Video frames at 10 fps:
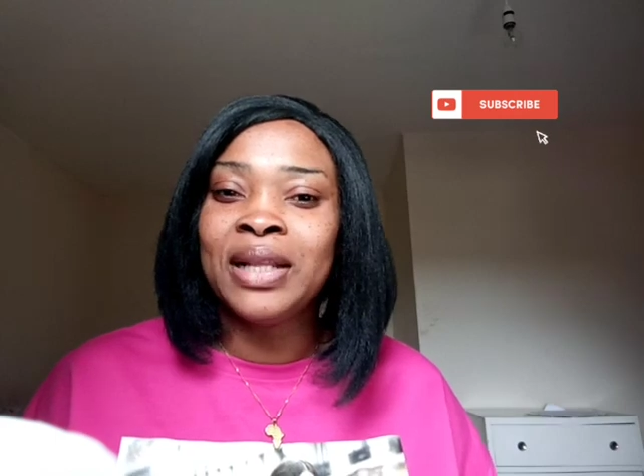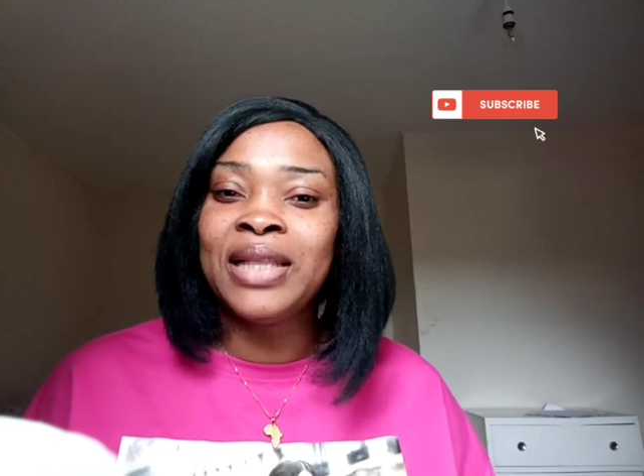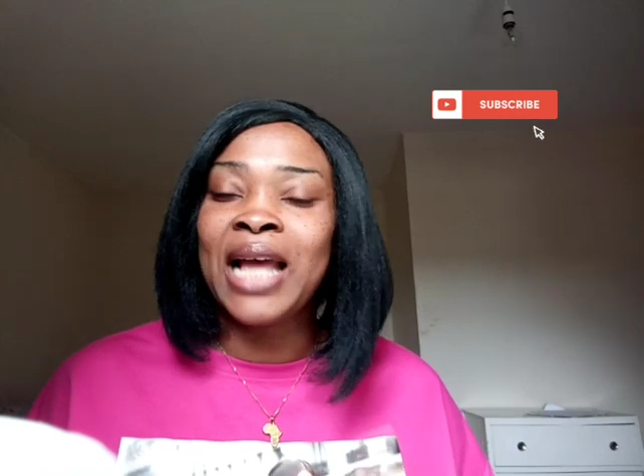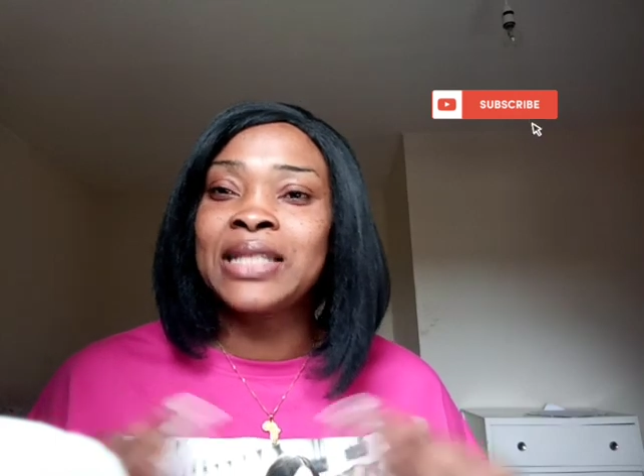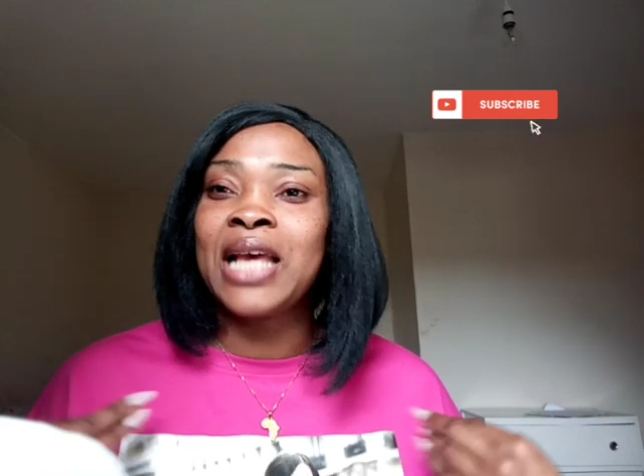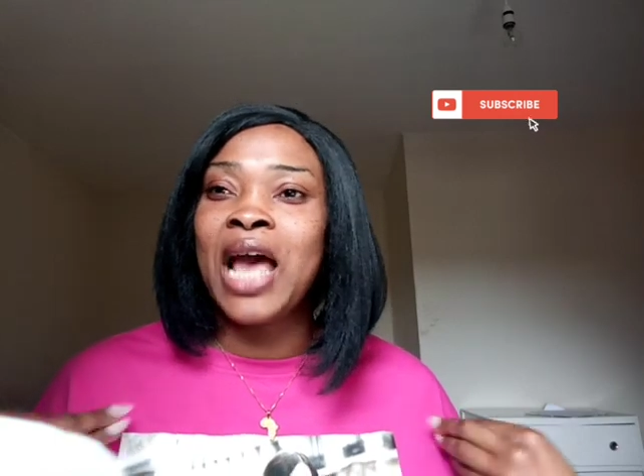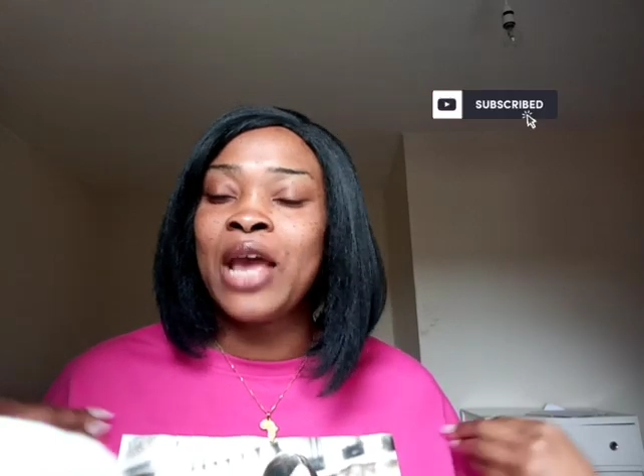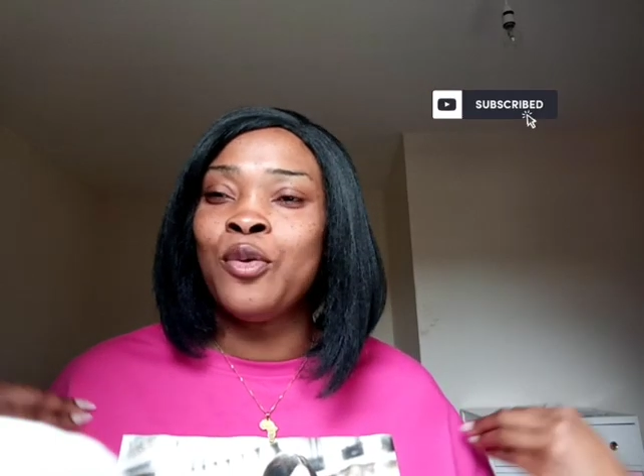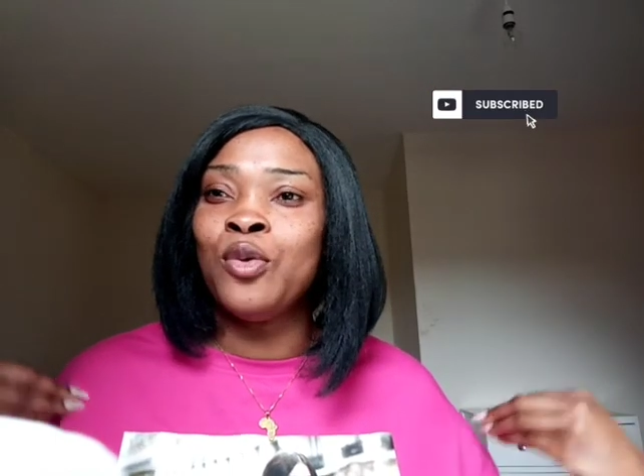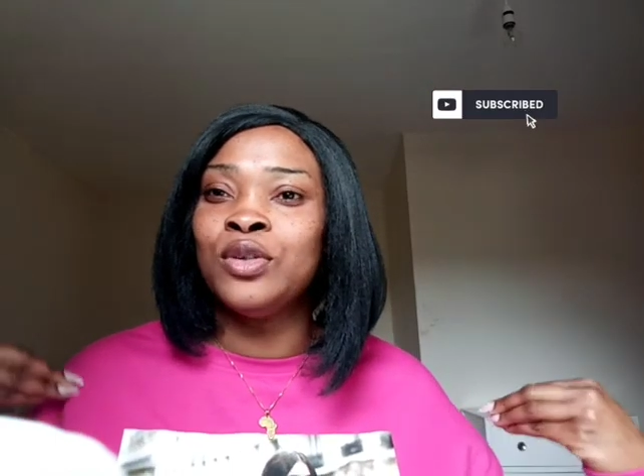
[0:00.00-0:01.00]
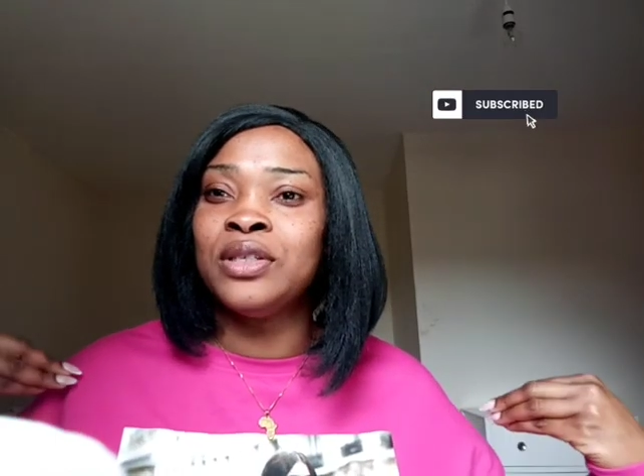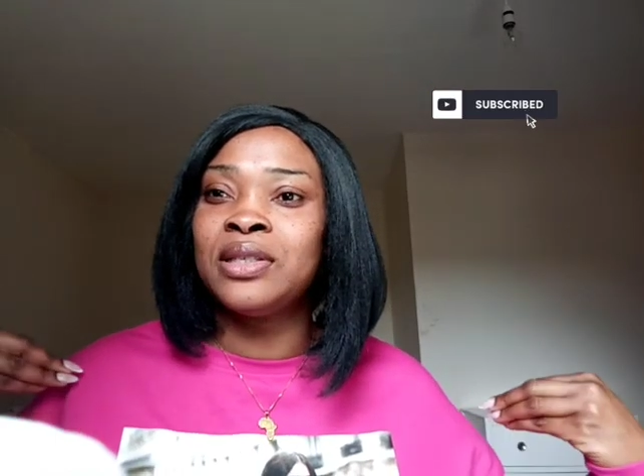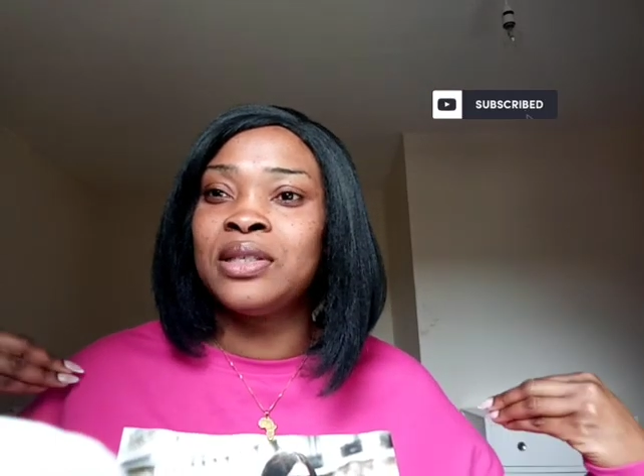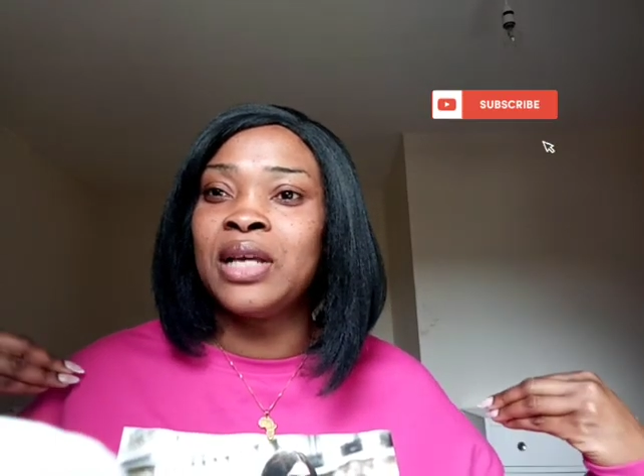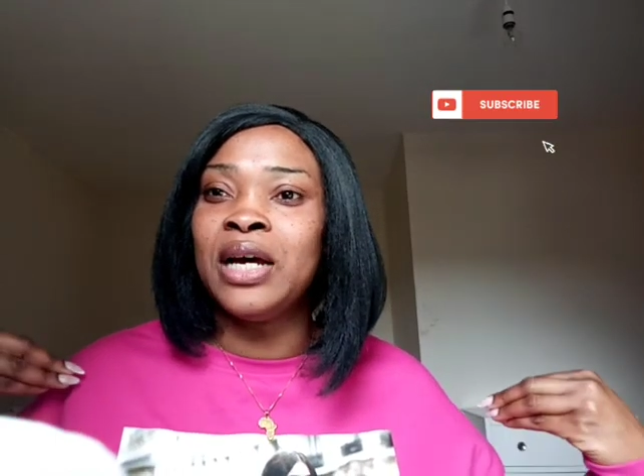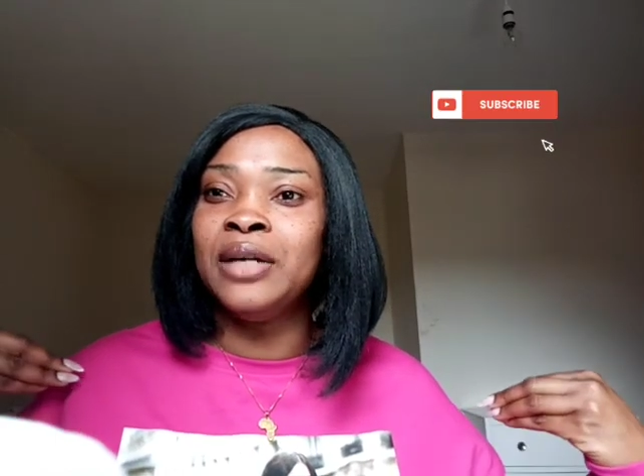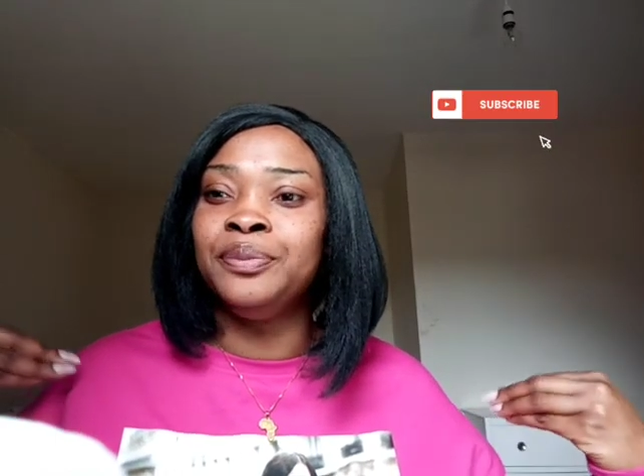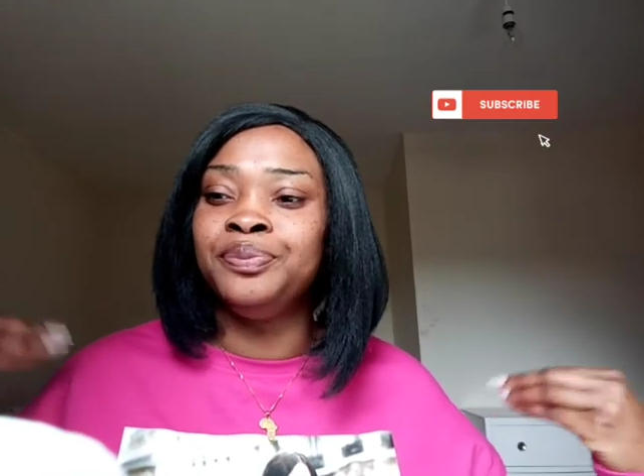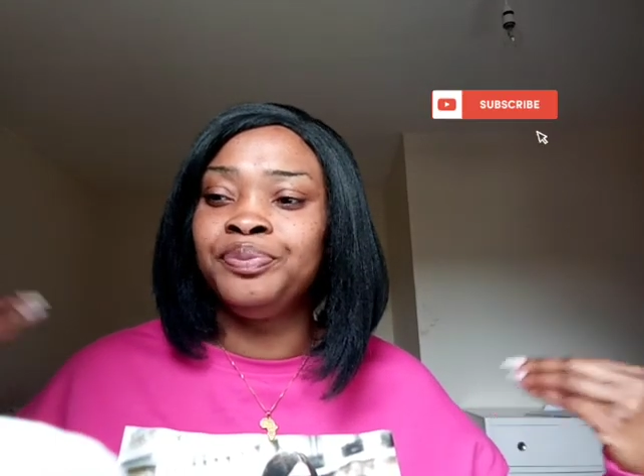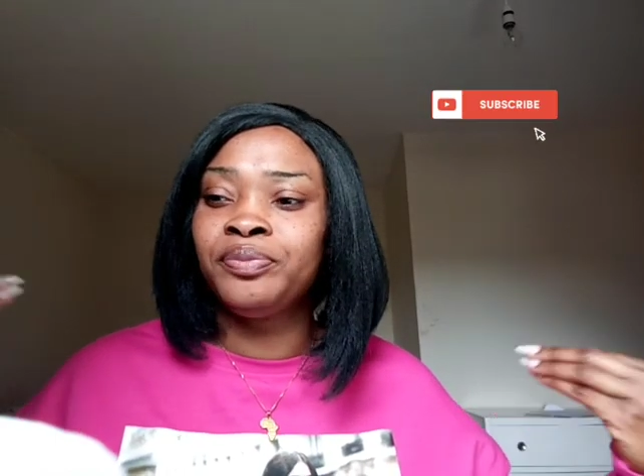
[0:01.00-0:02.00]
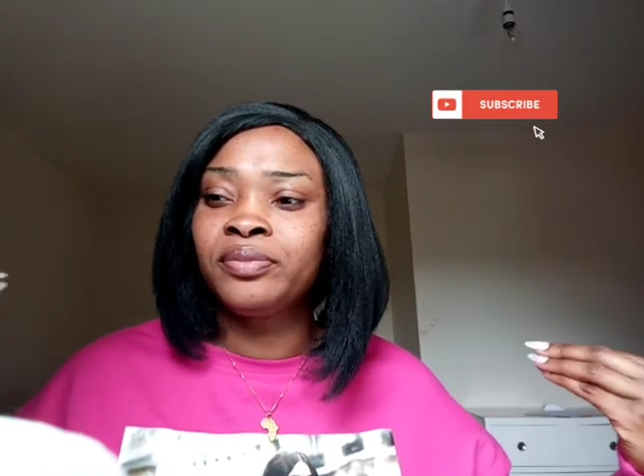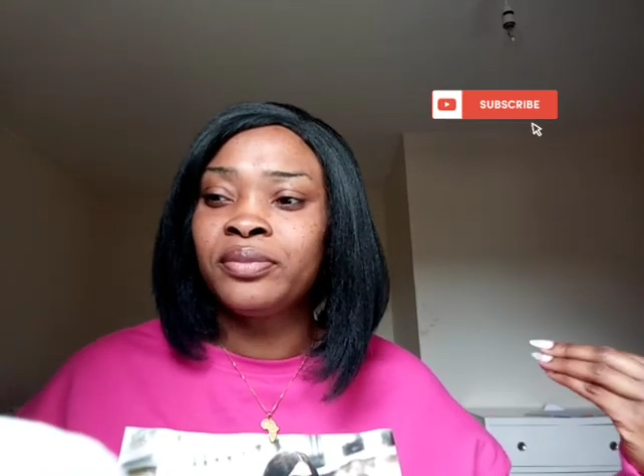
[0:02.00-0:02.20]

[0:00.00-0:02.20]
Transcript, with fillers: that i was um,